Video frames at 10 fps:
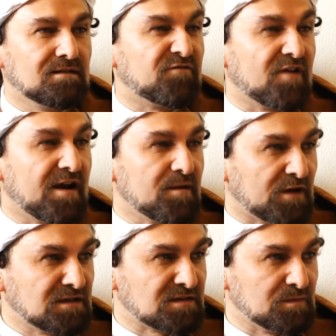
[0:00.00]
the very
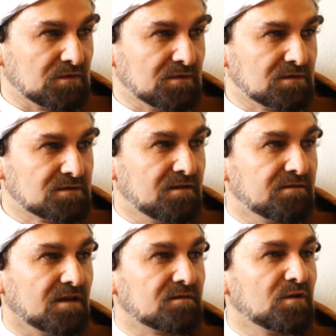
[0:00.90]
principles
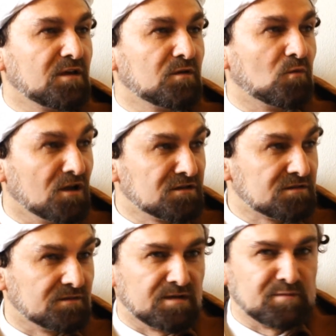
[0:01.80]
that we want
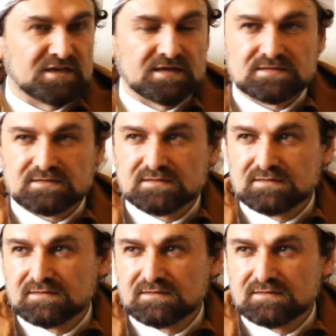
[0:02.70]
to eliminate.